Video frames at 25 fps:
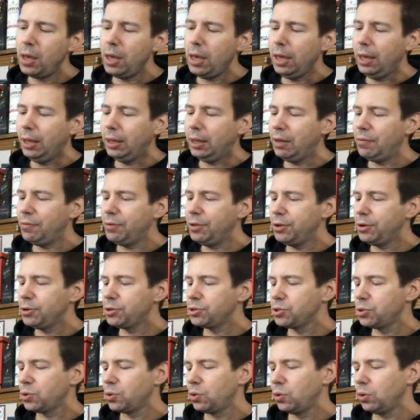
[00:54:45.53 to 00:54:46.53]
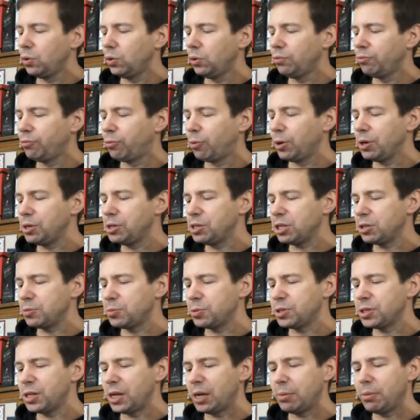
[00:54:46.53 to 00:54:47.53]
11 years old,
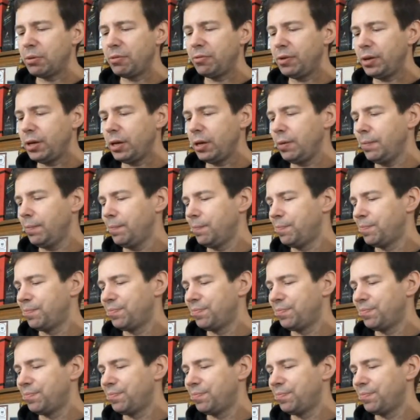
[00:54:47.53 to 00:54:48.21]
46% ABV,